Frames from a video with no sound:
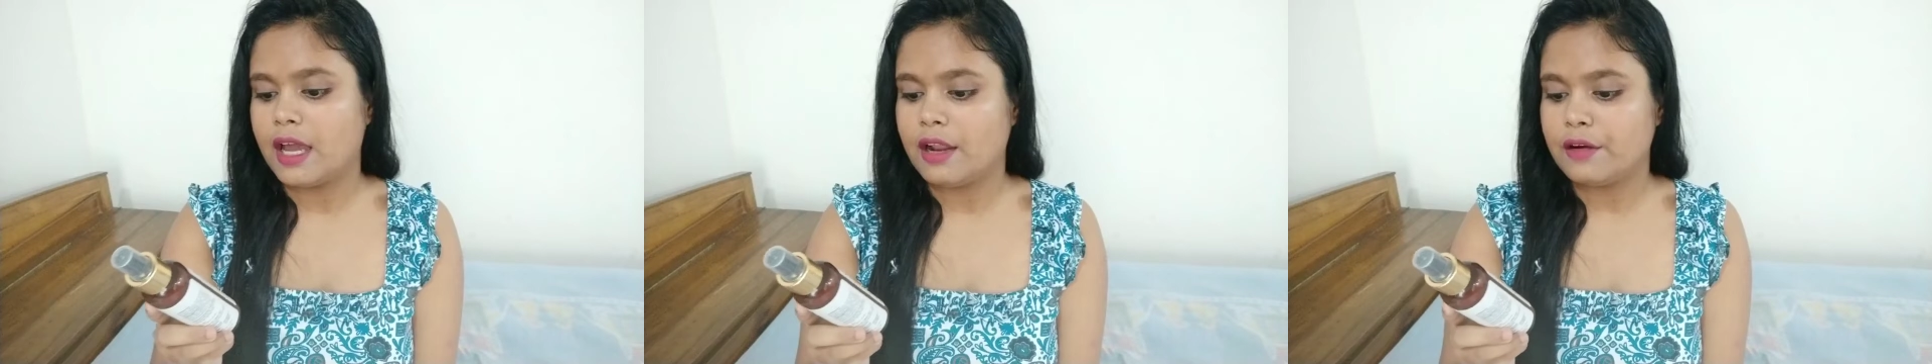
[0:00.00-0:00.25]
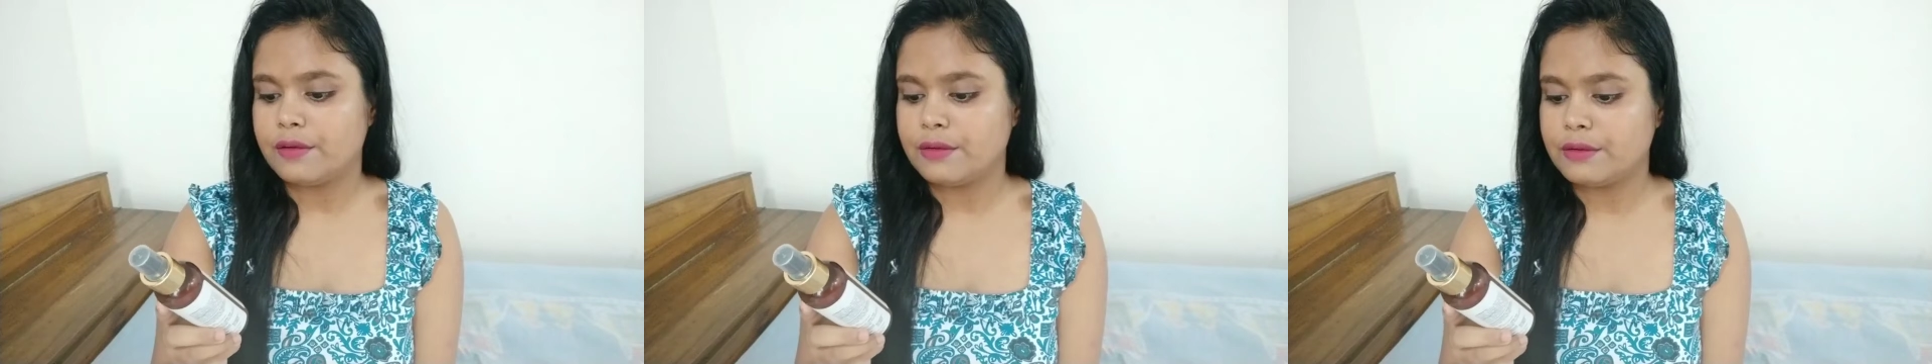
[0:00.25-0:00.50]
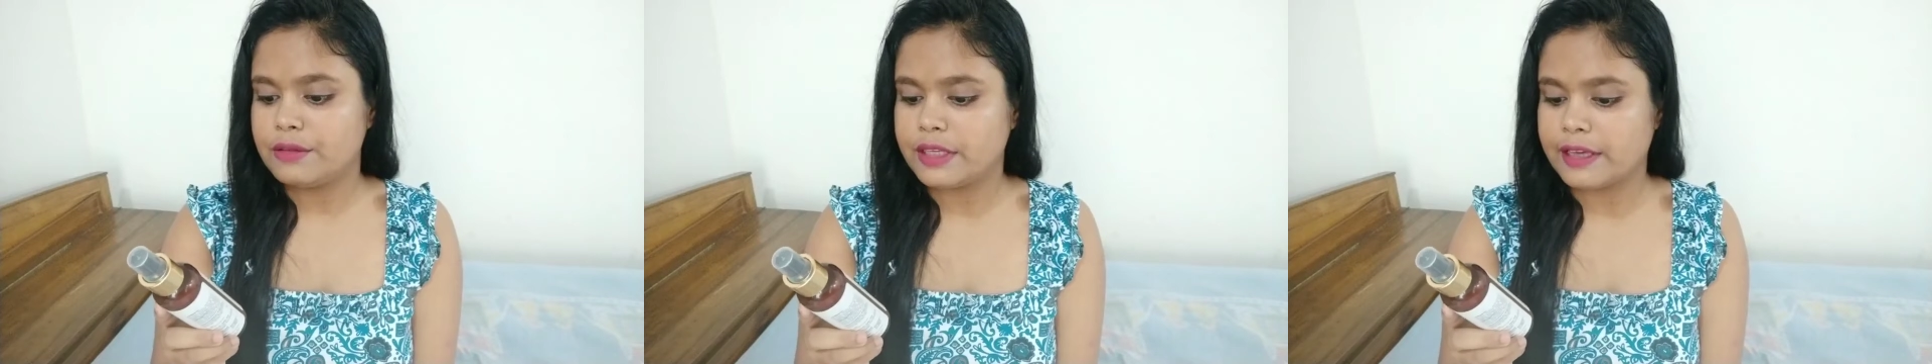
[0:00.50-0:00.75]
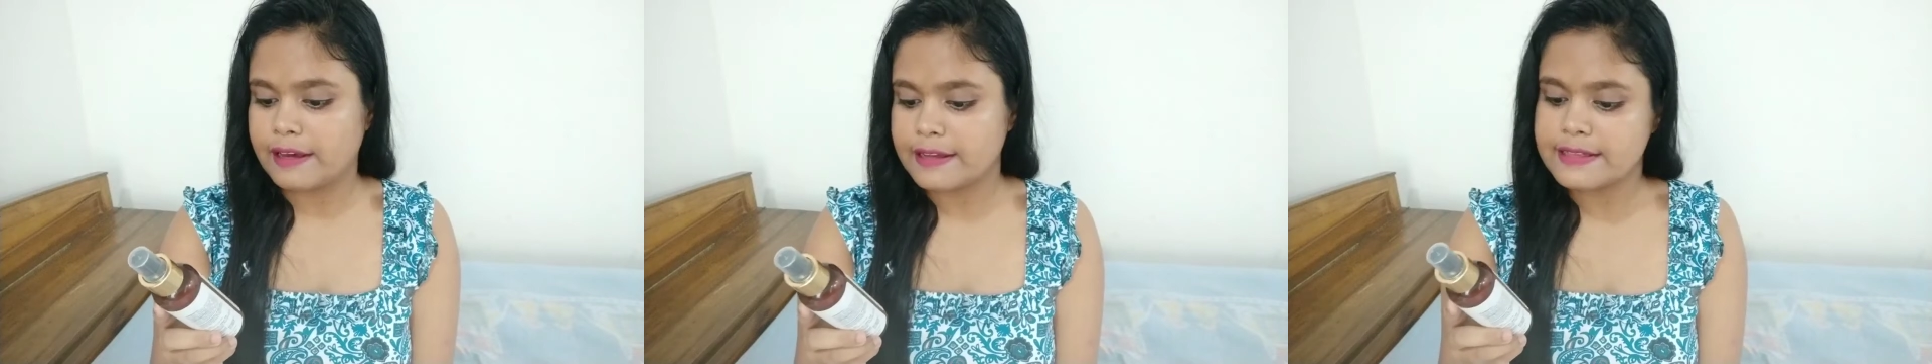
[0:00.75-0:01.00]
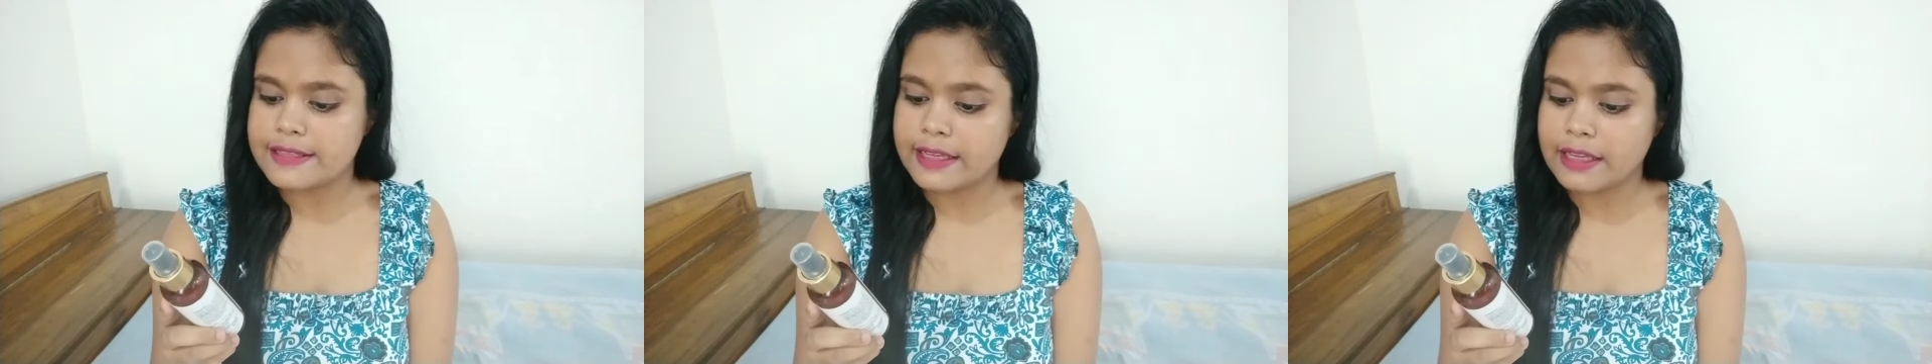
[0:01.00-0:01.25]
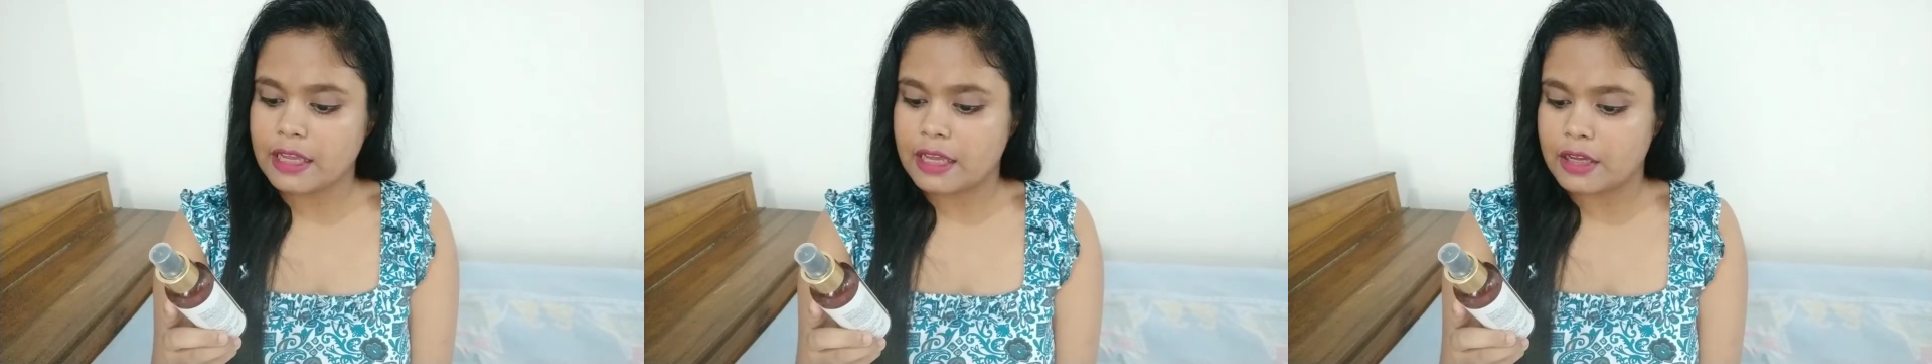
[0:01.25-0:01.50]
aro likha ase
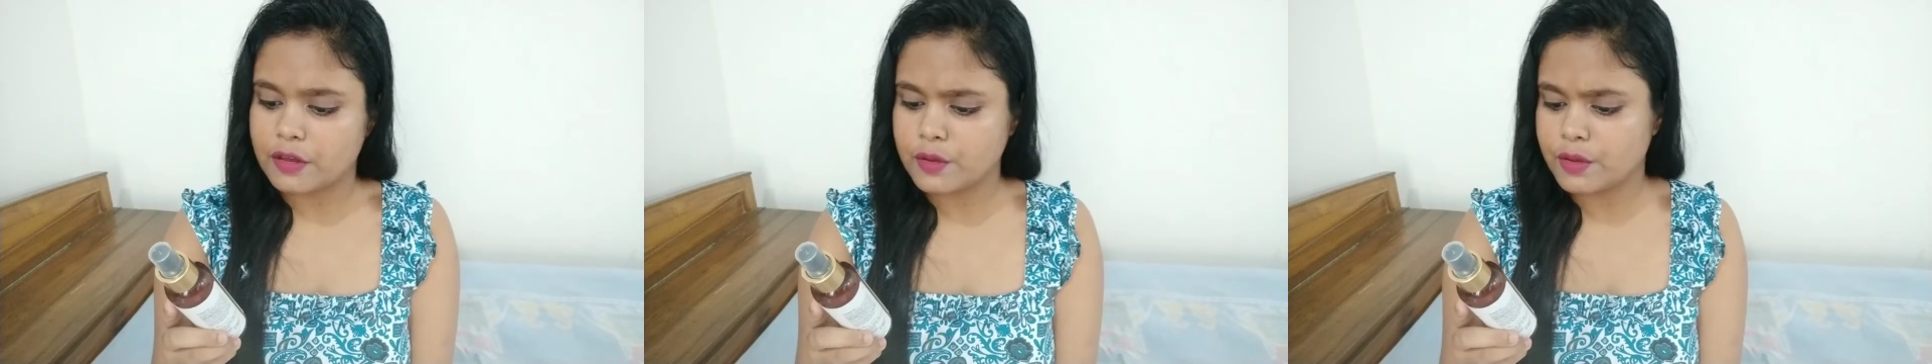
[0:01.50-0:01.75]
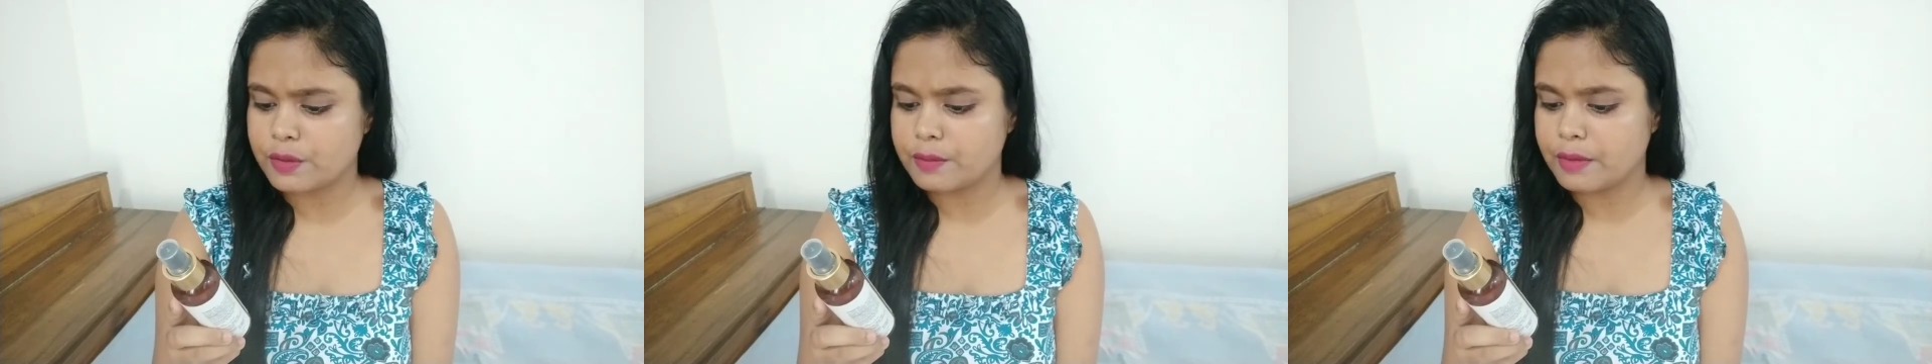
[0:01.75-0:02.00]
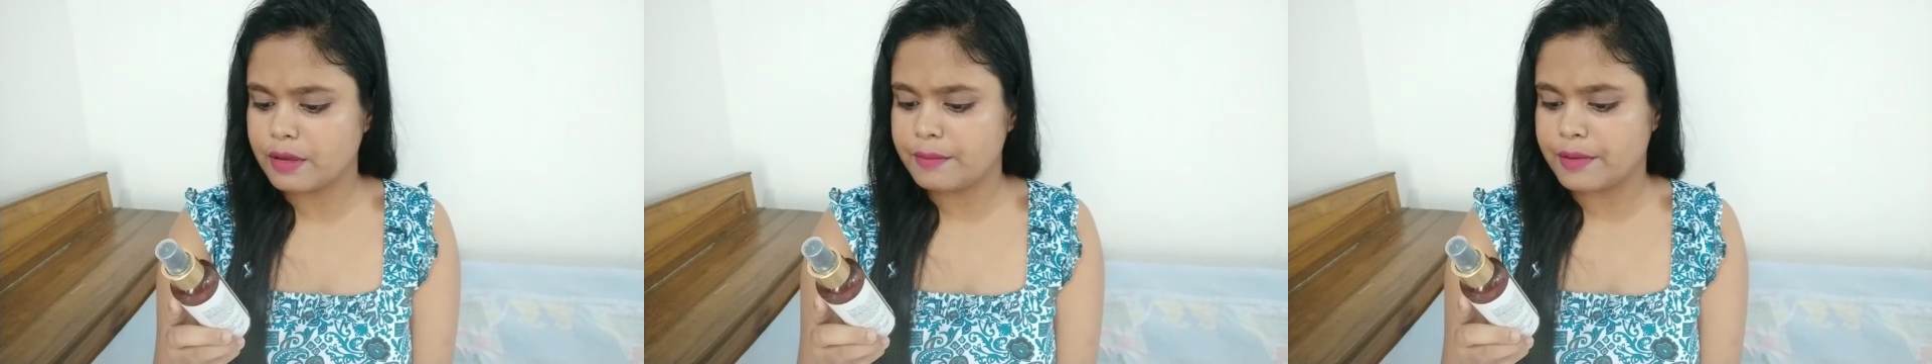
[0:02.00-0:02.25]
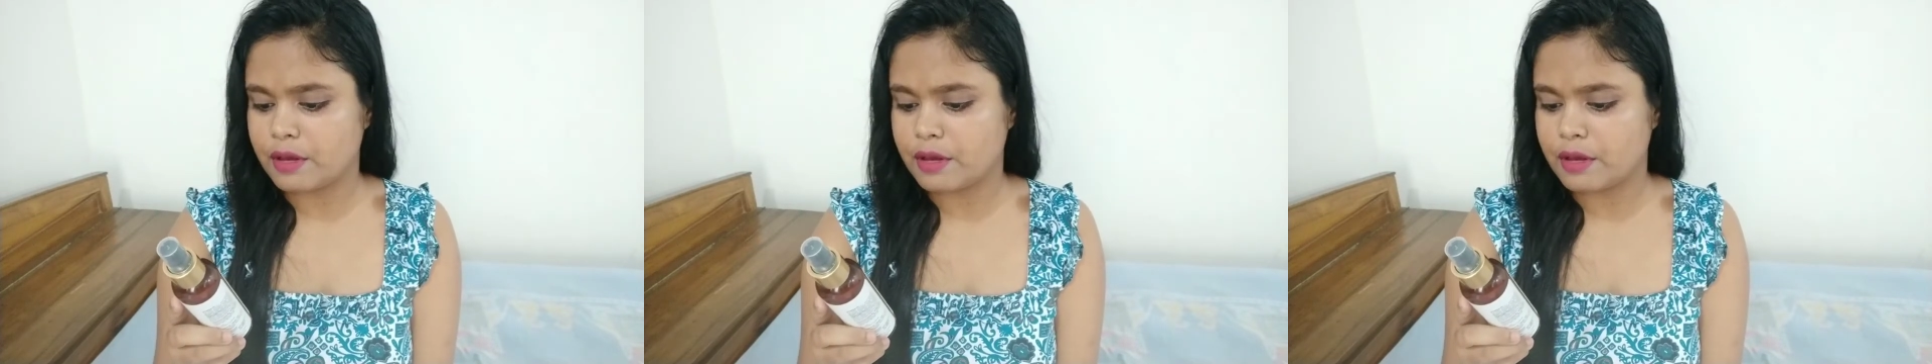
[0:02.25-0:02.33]
cucumber